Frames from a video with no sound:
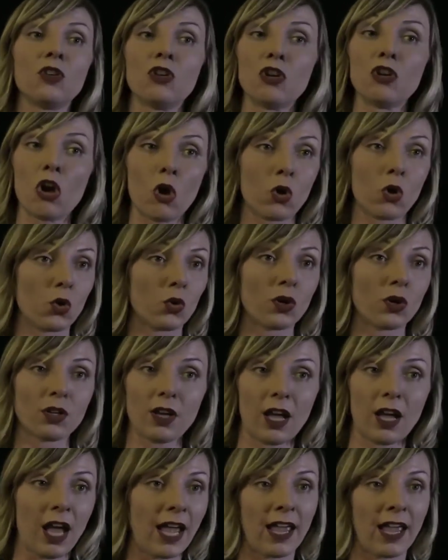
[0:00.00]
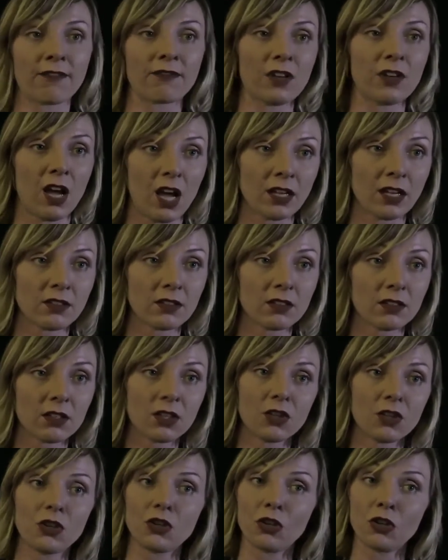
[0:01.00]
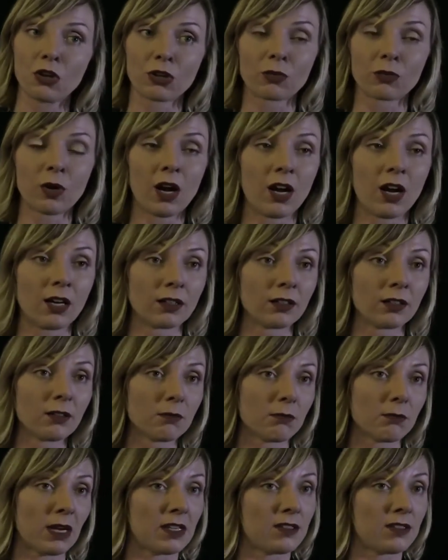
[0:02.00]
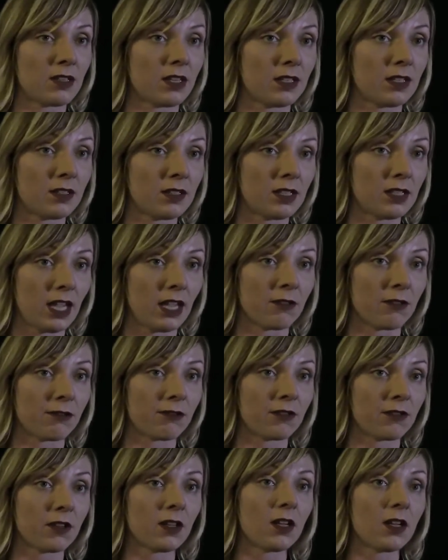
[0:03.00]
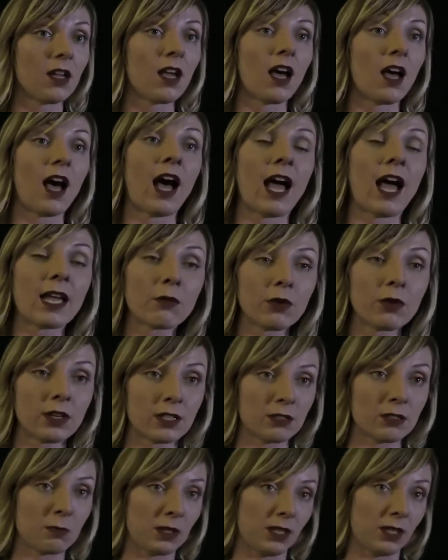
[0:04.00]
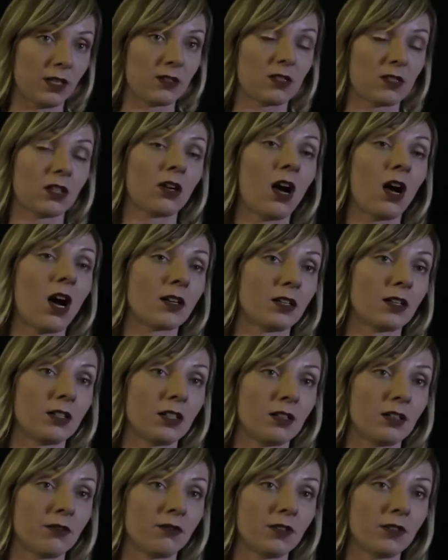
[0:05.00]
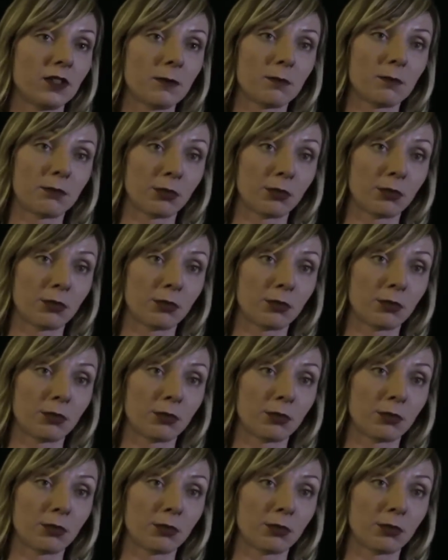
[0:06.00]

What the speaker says: no, I have not. You're wrong. My son is safe. I would experience a cognitive